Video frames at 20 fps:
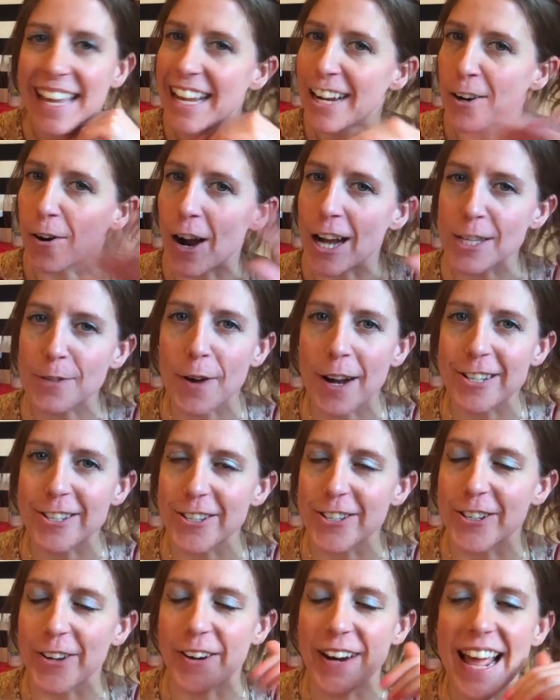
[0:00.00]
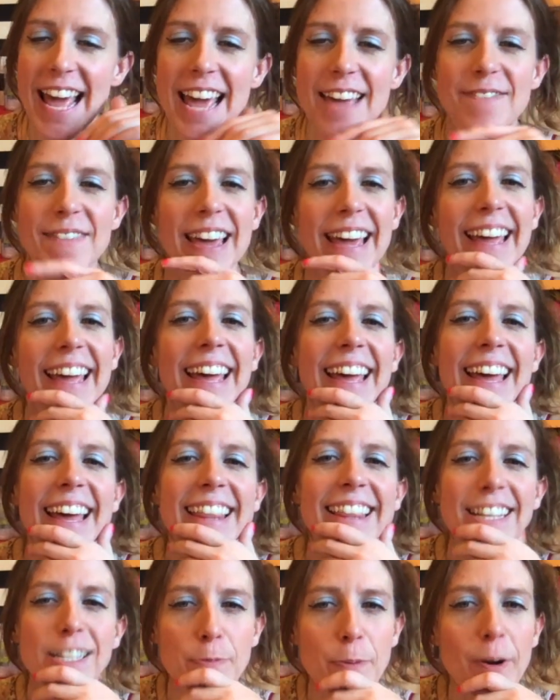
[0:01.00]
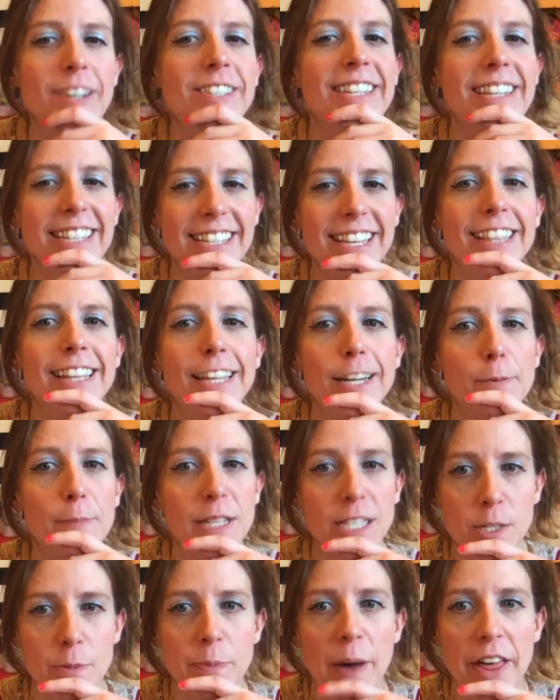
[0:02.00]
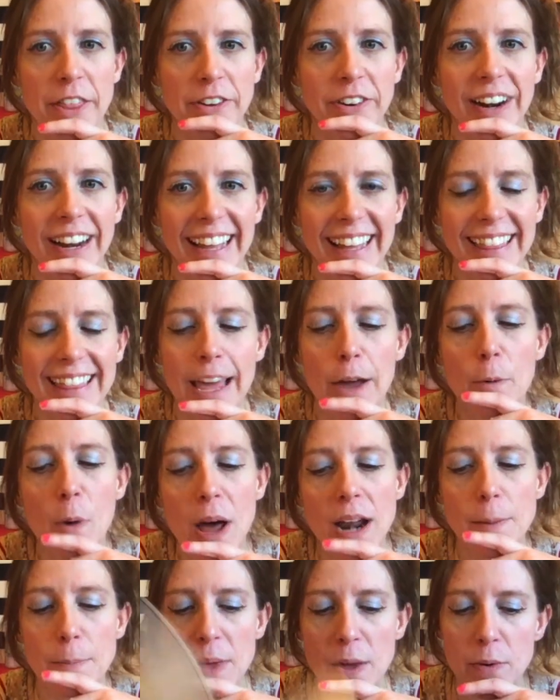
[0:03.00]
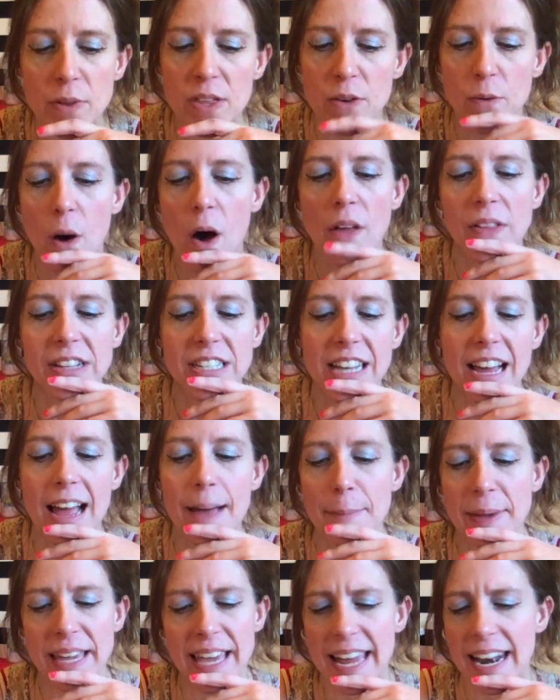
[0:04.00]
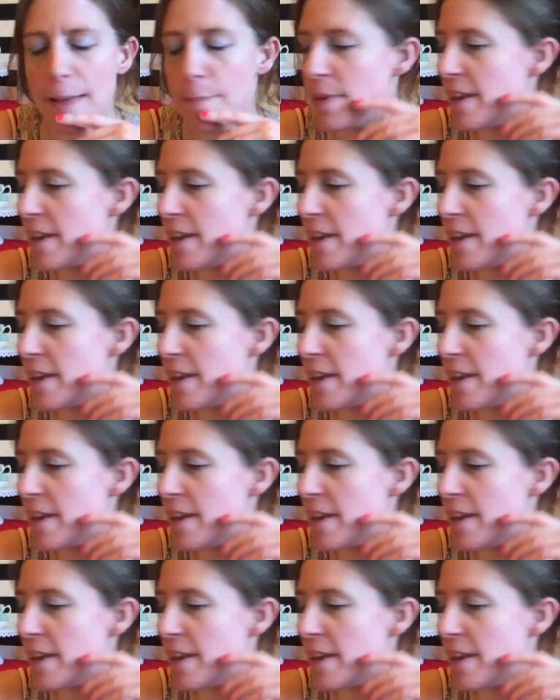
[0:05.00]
cross watchers, don't hate me. This person is a little bit smothering. They want to be with you all the time. Again, I'm